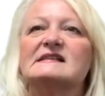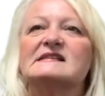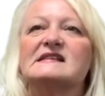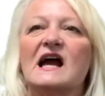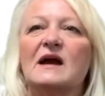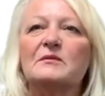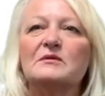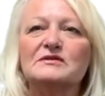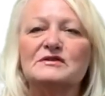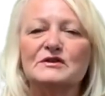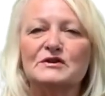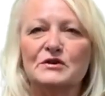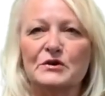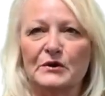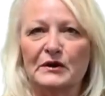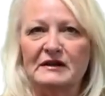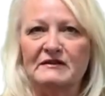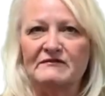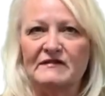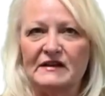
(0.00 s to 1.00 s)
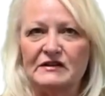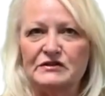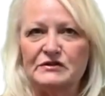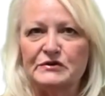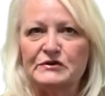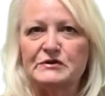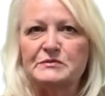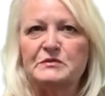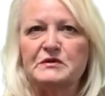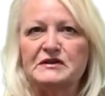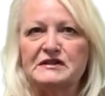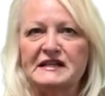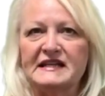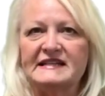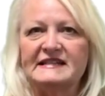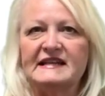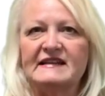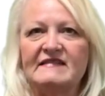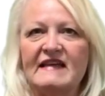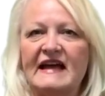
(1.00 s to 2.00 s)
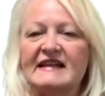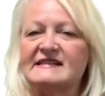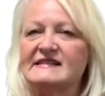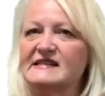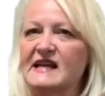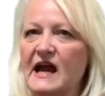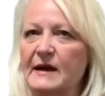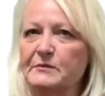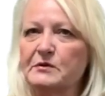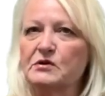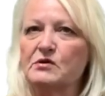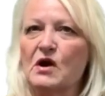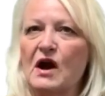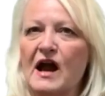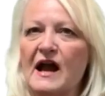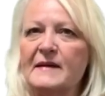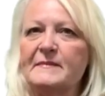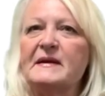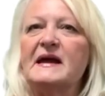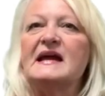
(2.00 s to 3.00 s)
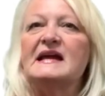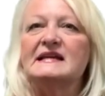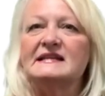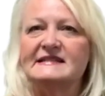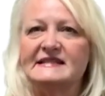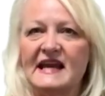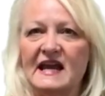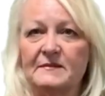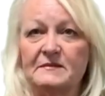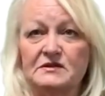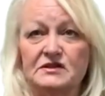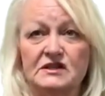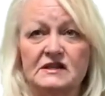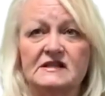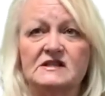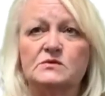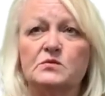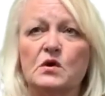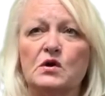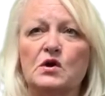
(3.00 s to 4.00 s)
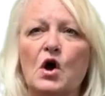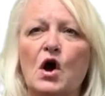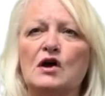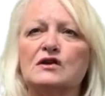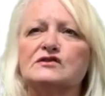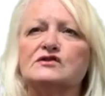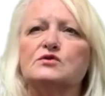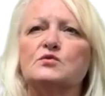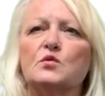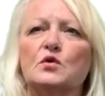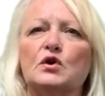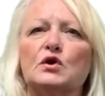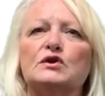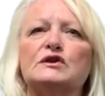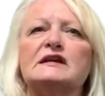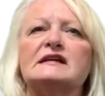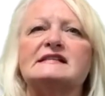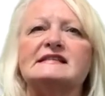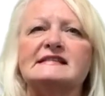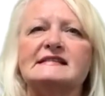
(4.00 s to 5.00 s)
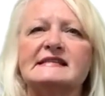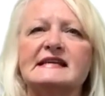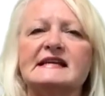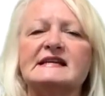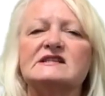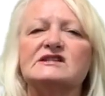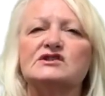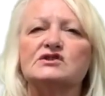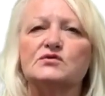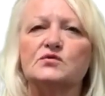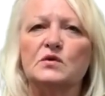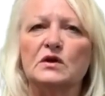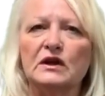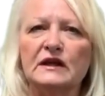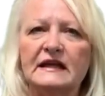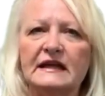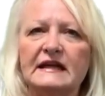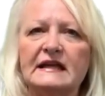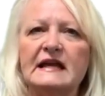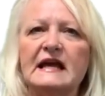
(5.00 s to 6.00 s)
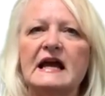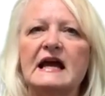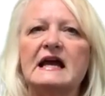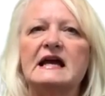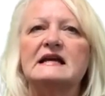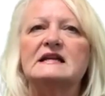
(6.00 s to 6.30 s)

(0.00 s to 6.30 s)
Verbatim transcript: Cybersecurity Ventures predicted that cybercrime damages will cost the world $6 trillion